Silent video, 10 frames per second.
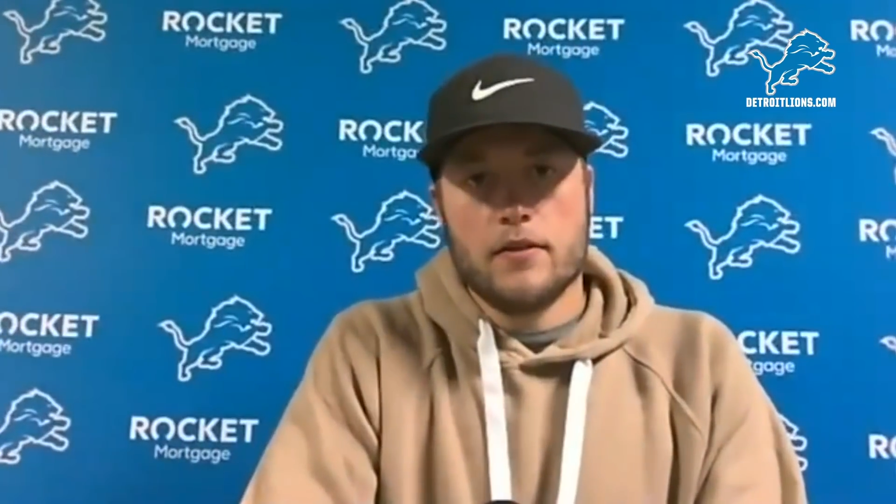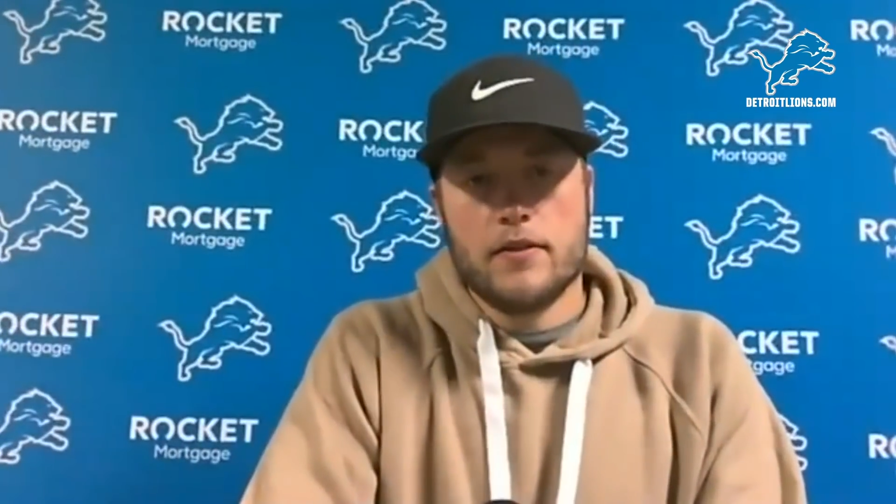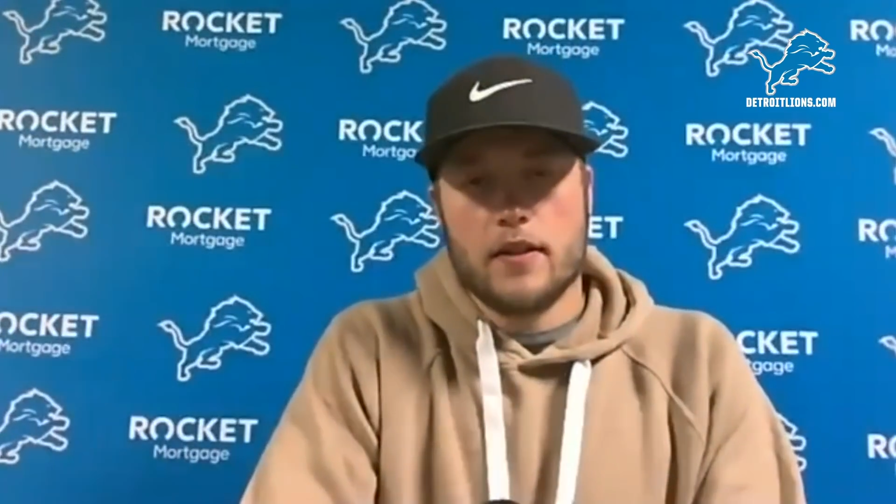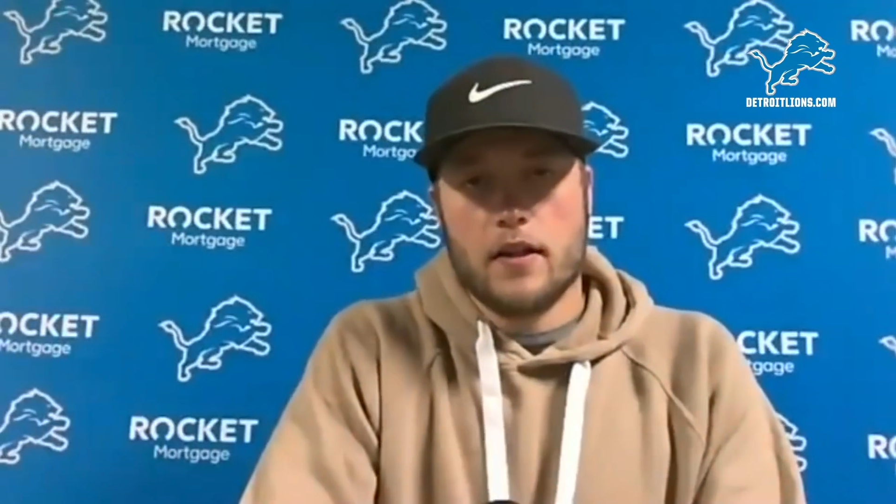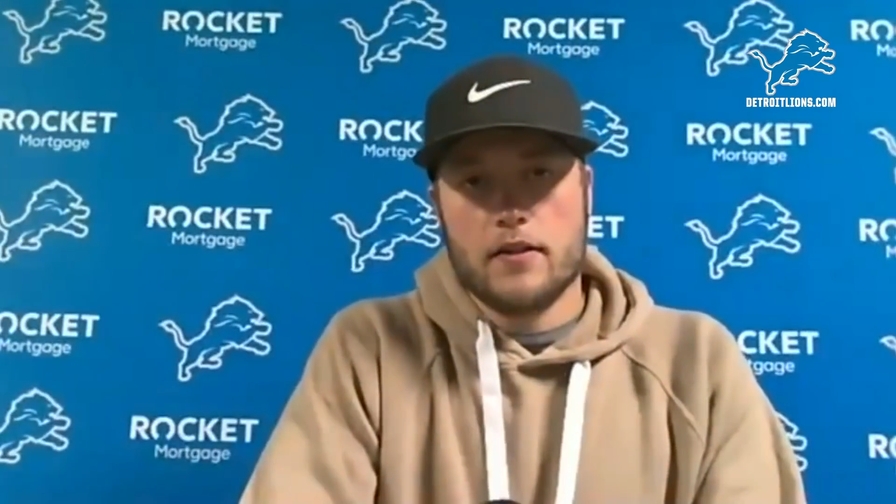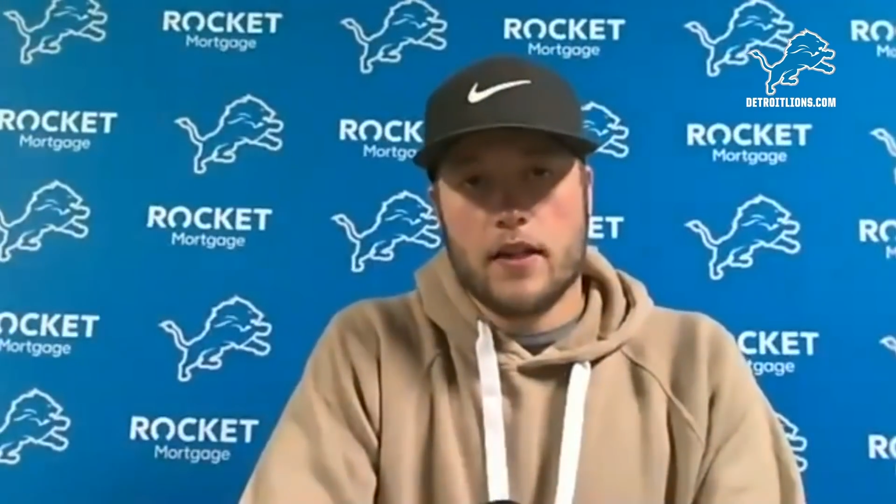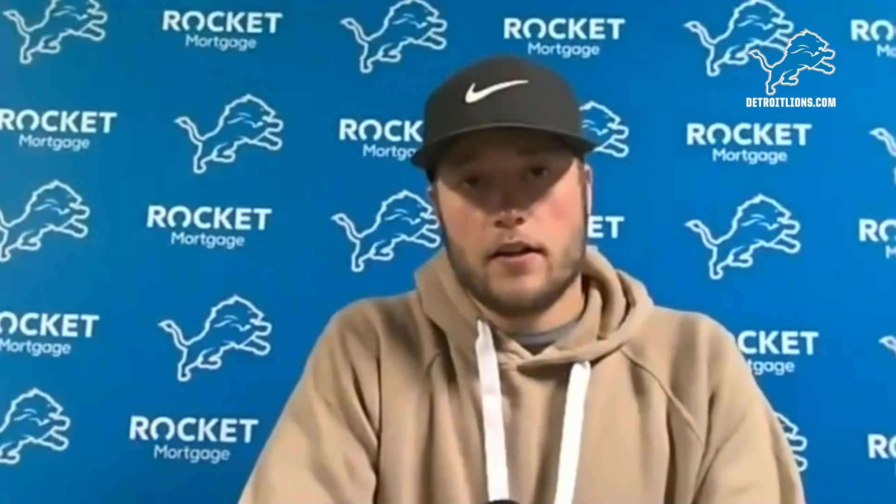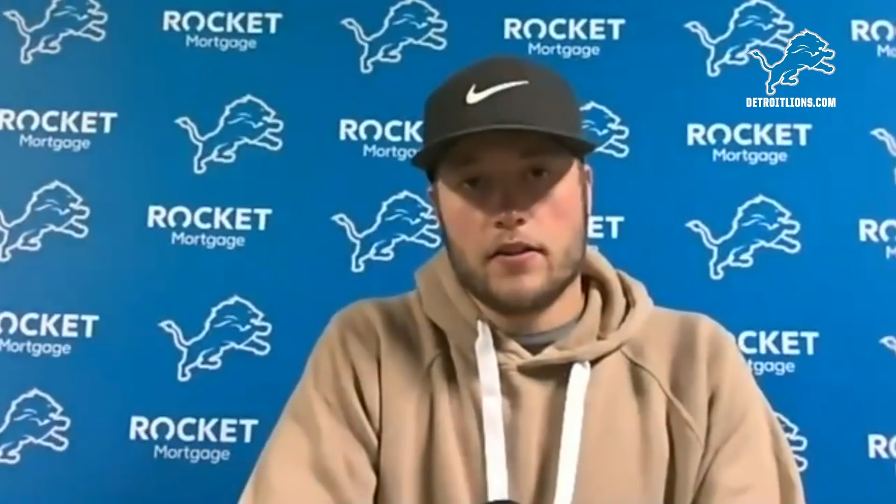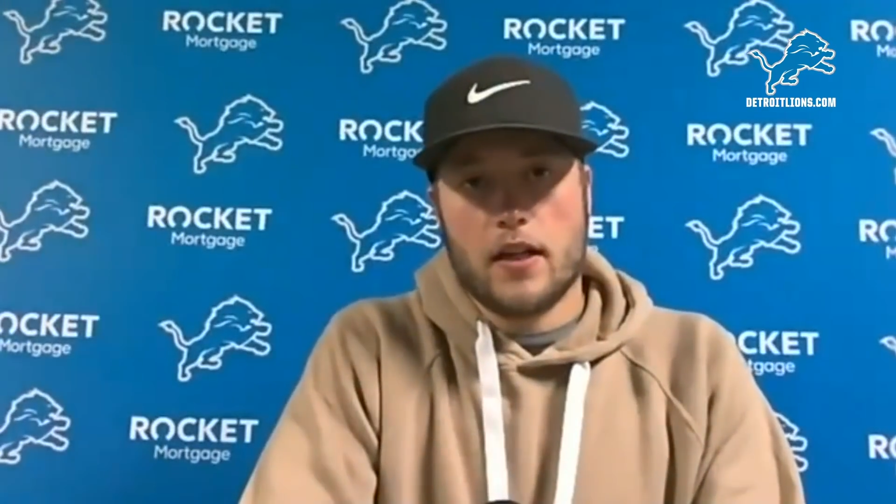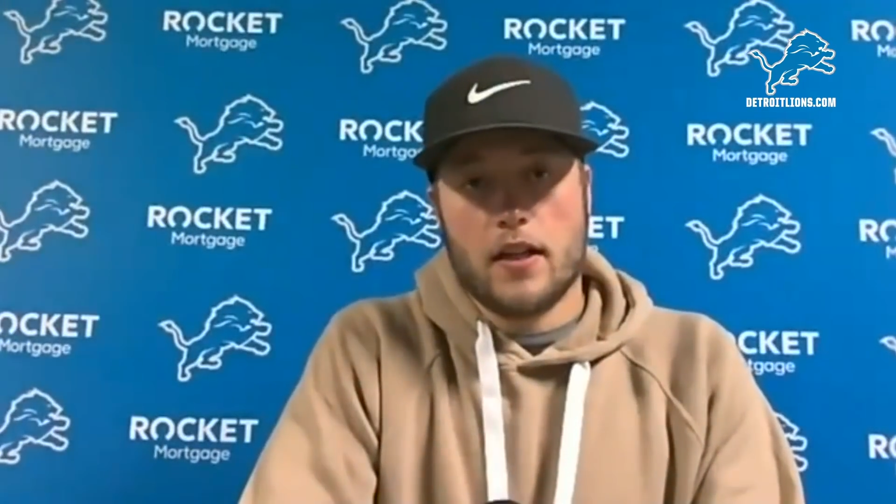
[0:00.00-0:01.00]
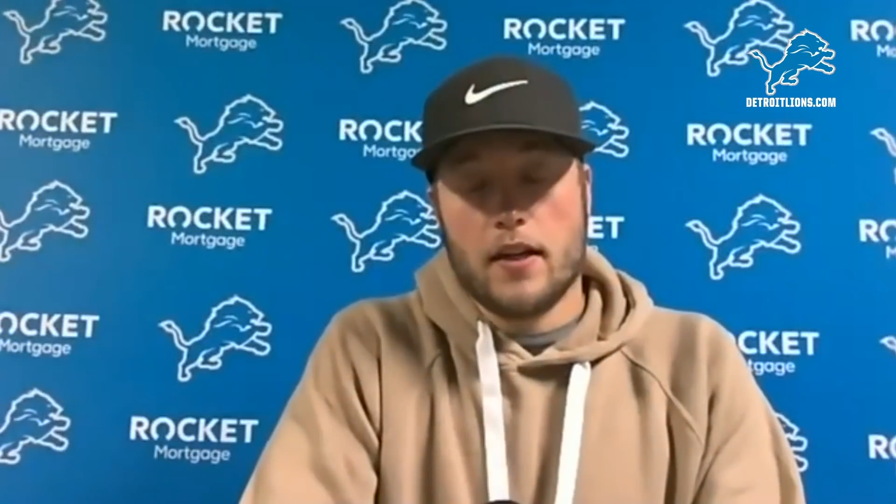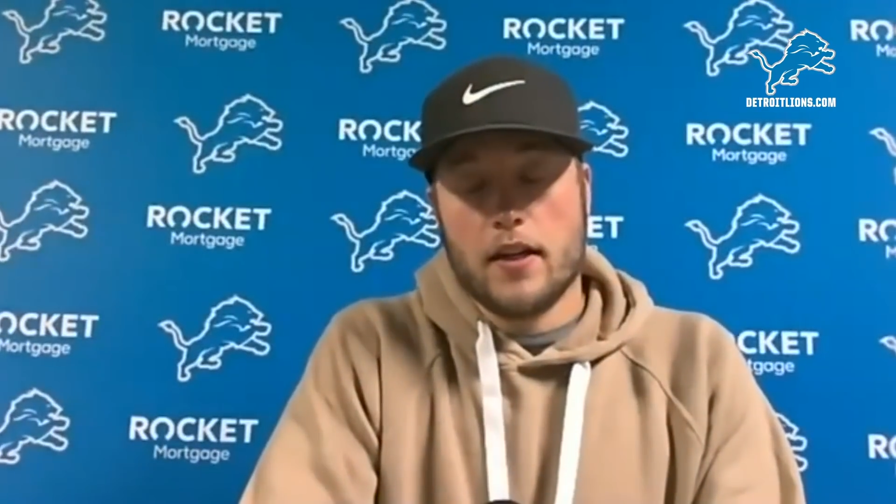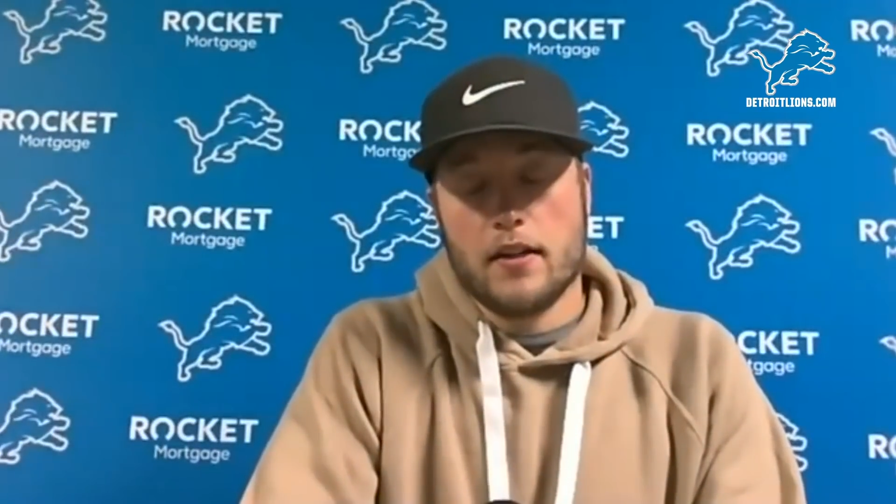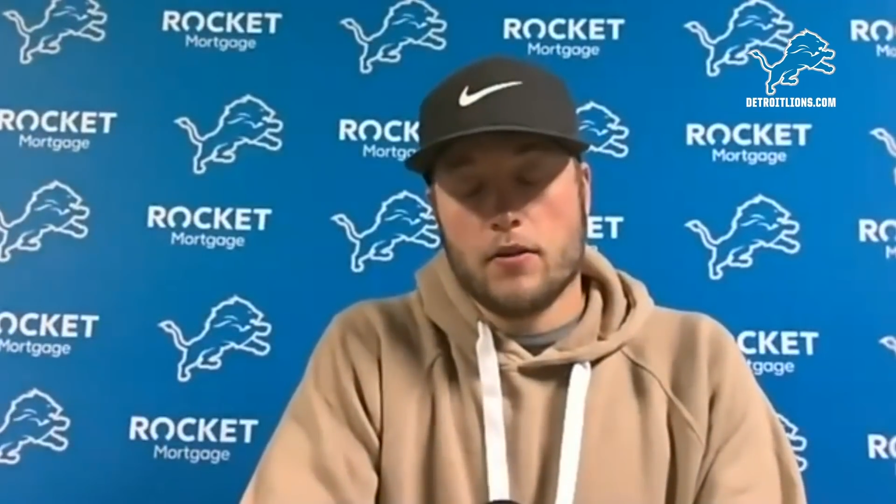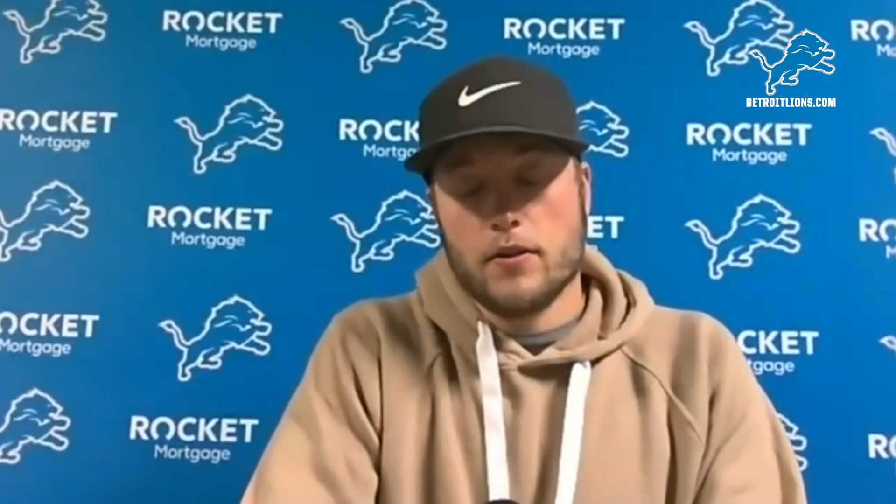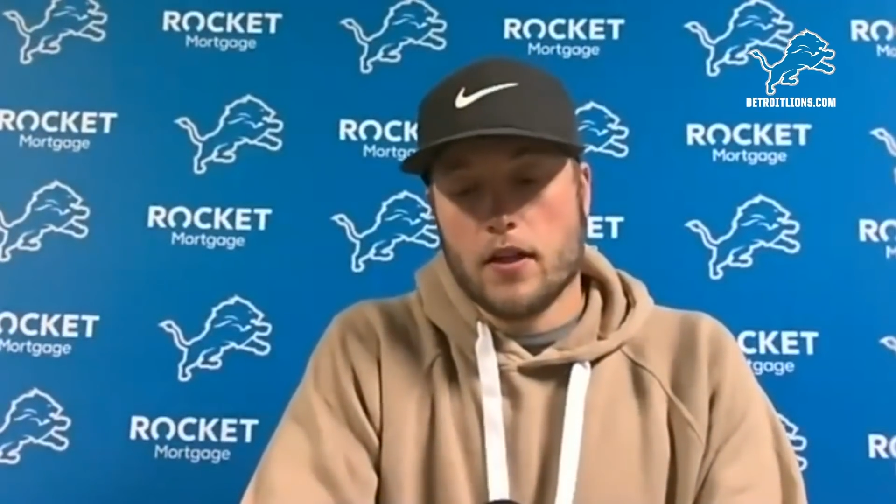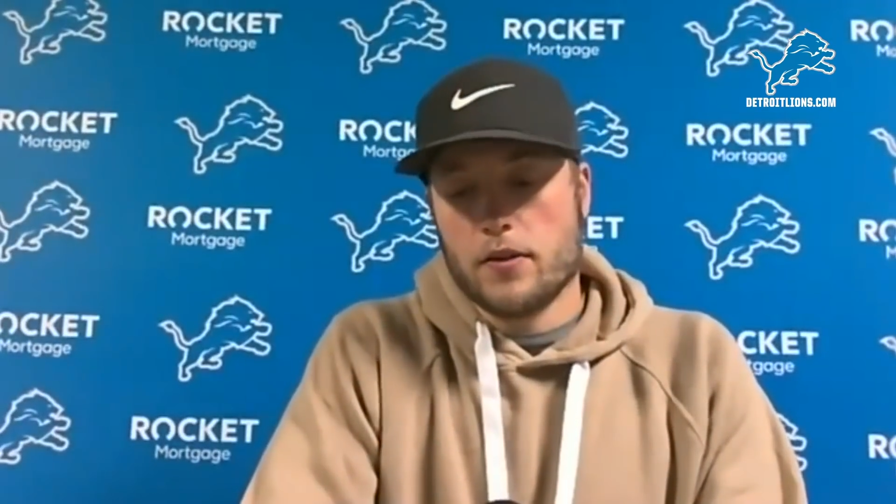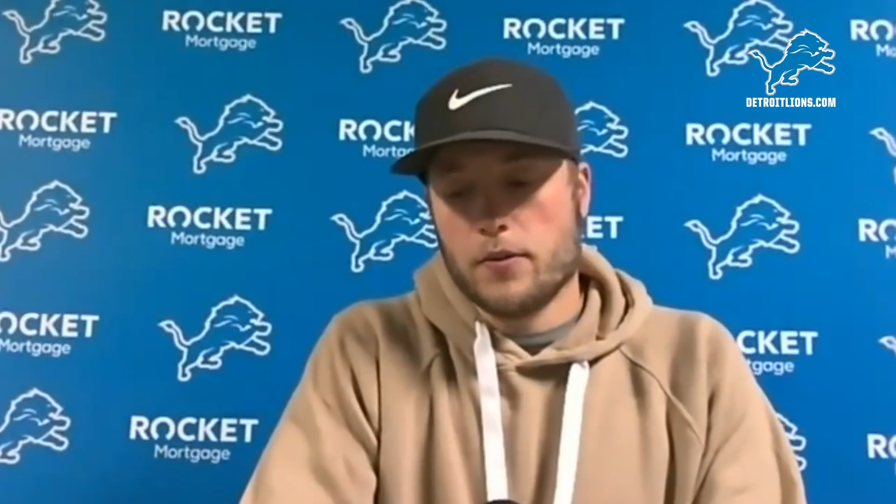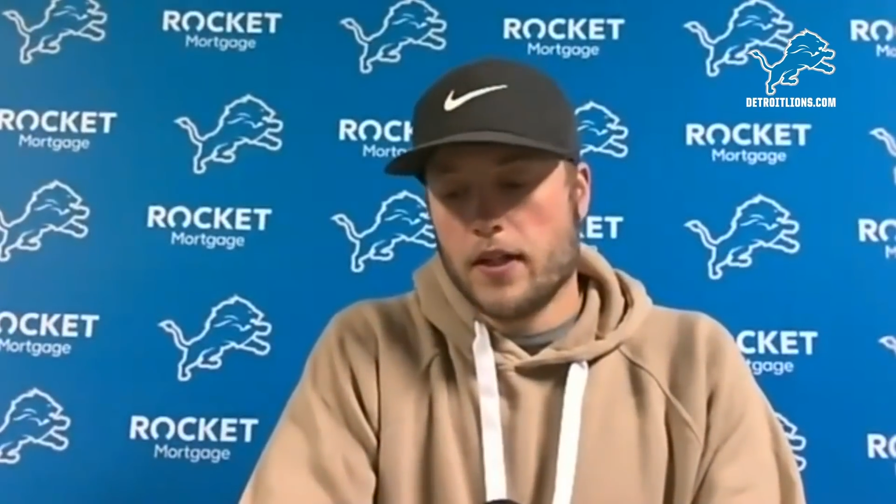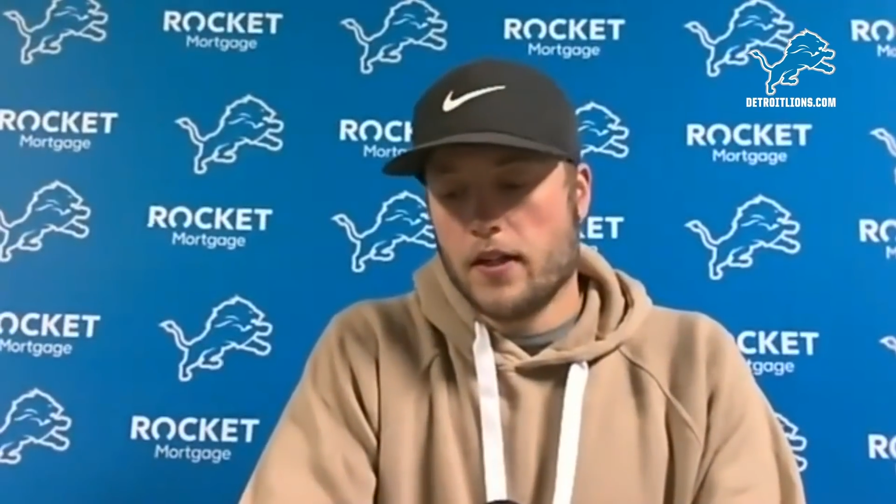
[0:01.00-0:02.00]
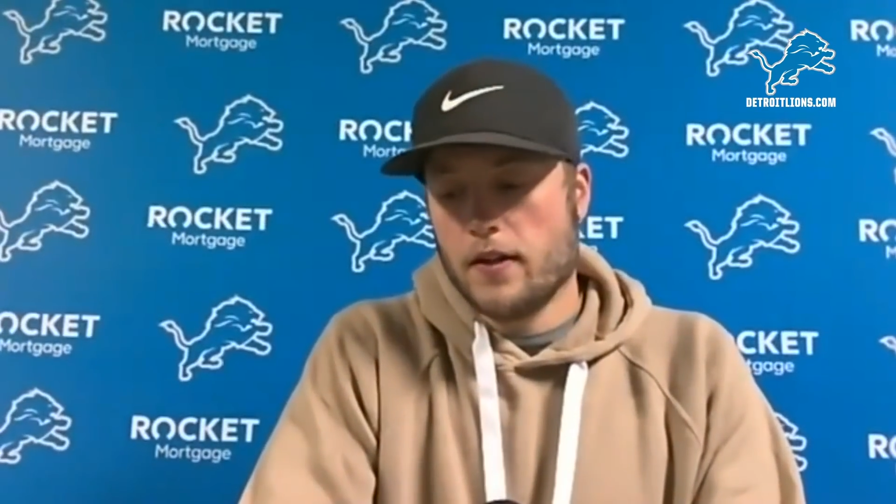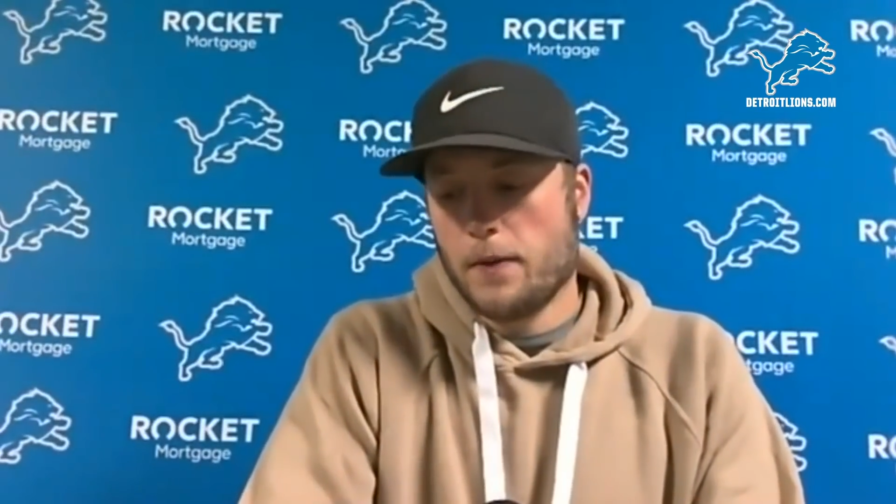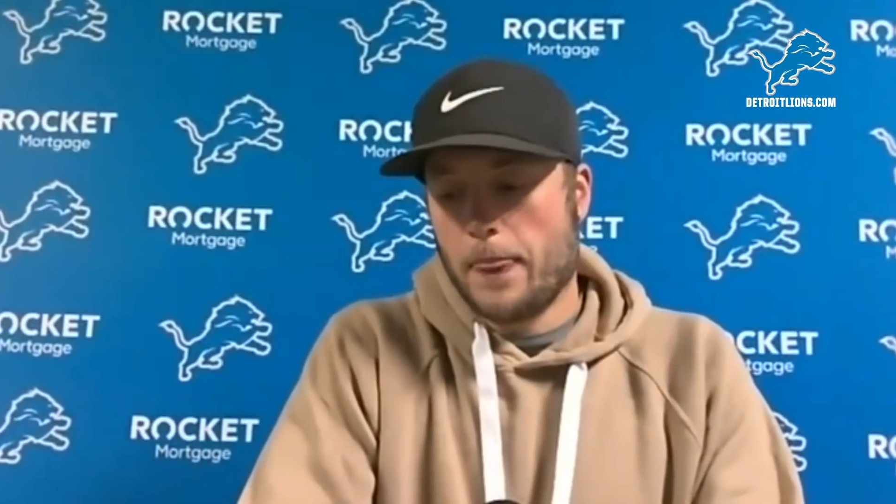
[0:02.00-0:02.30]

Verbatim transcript: down the down our sideline again, going the other way